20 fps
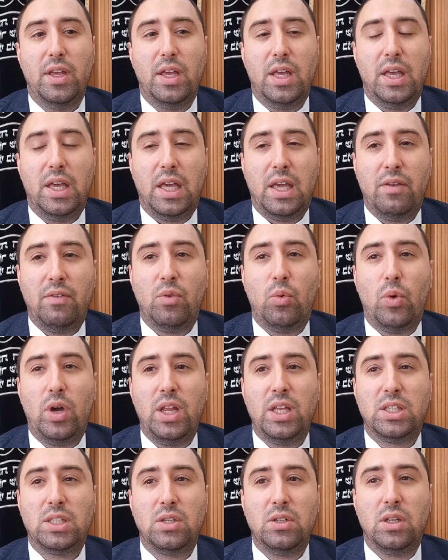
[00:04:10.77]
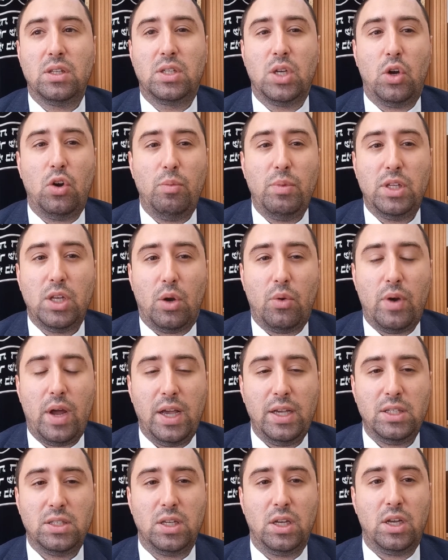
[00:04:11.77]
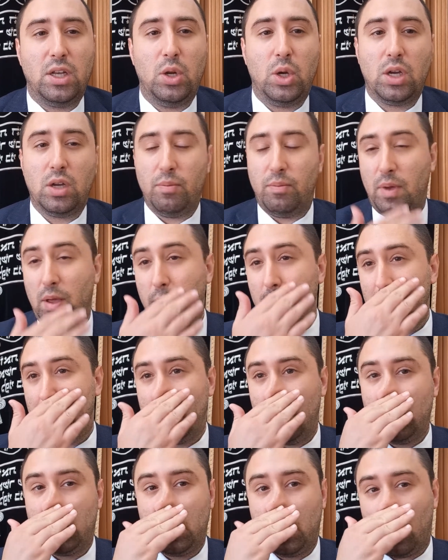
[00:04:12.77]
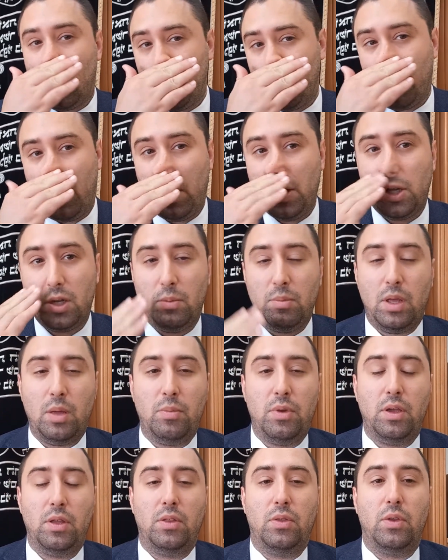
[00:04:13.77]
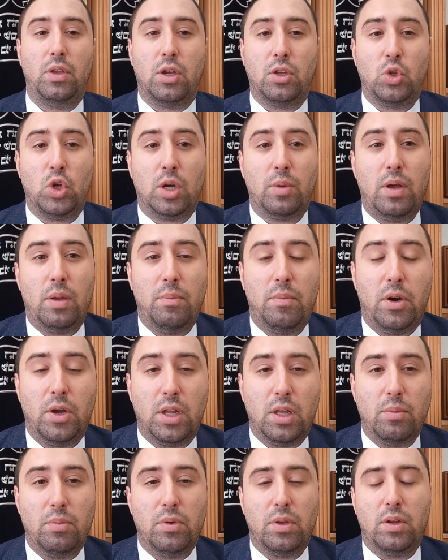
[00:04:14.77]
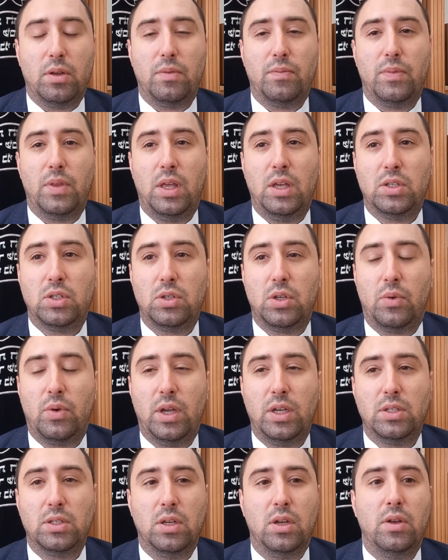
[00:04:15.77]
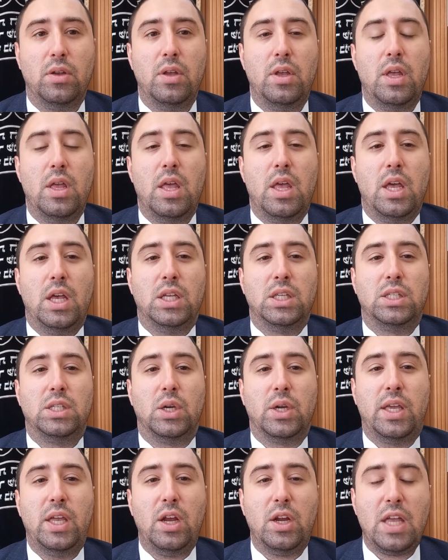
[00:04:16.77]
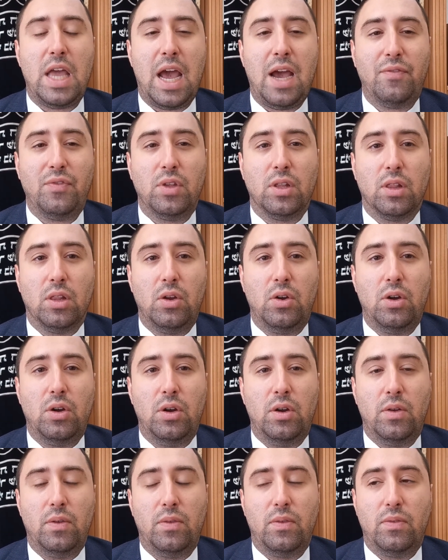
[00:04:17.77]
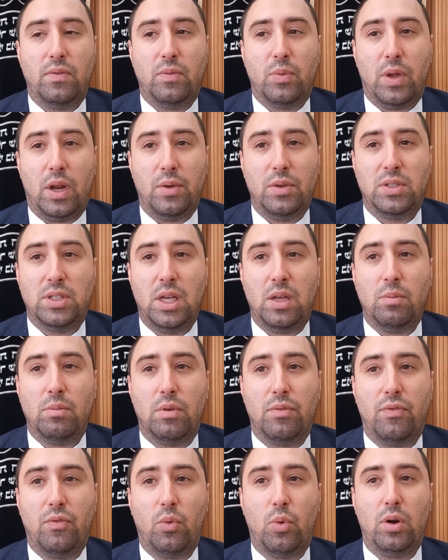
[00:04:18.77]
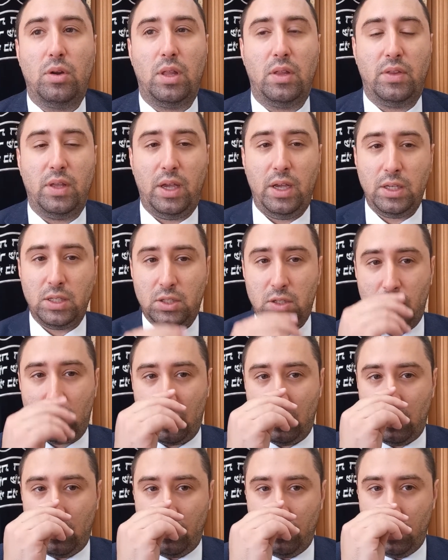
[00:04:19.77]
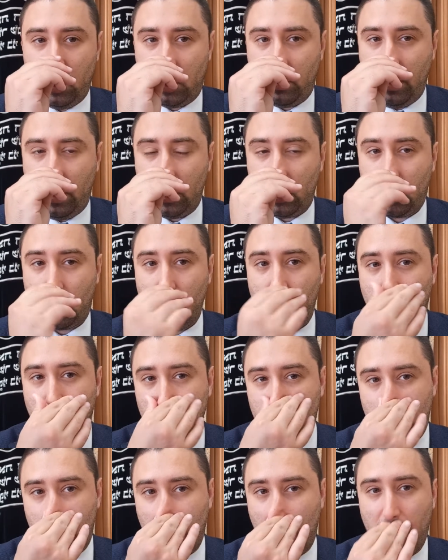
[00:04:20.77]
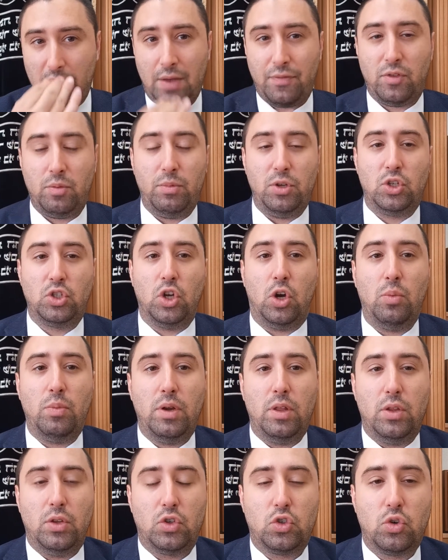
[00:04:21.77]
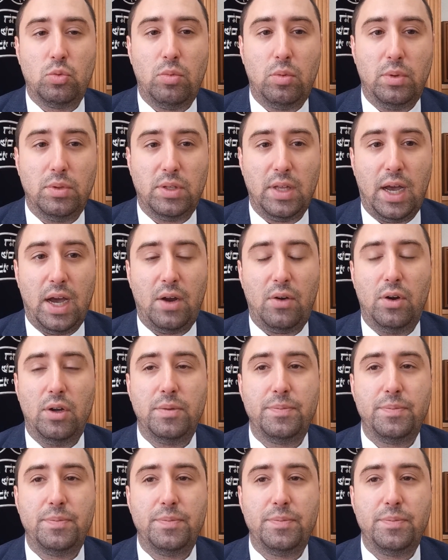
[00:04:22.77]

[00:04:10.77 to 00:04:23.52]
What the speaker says: Even one Isra in the Torah, Midal Raisa, you don't give, maybe it's Isra D'Rabbanan, maybe you could talk about money, but Isra D'Raisa. So here you have to learn what I was saying before, that the Isra, Mishmeres Trumasi, that we have to be Shomer, the Truma B'Tara,